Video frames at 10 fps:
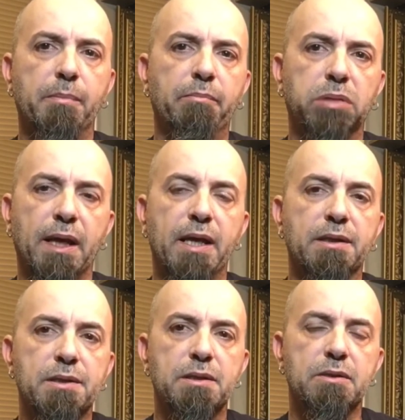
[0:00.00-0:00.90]

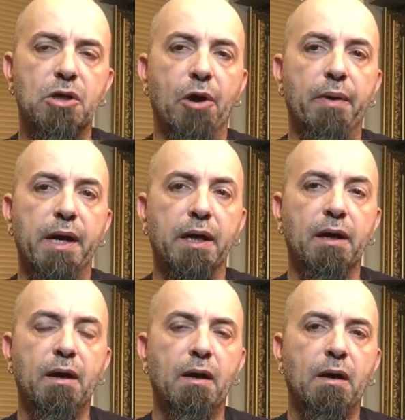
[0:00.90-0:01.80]
blends going
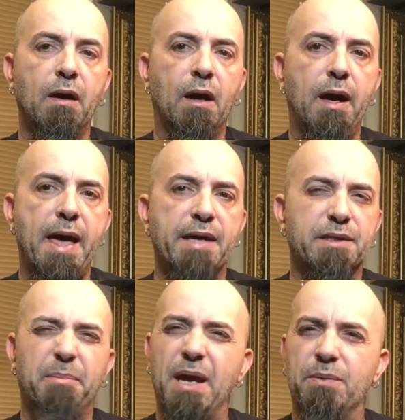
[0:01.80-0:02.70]
as the
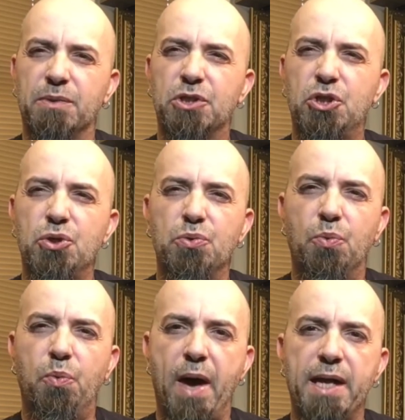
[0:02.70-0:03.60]
paint was too wet.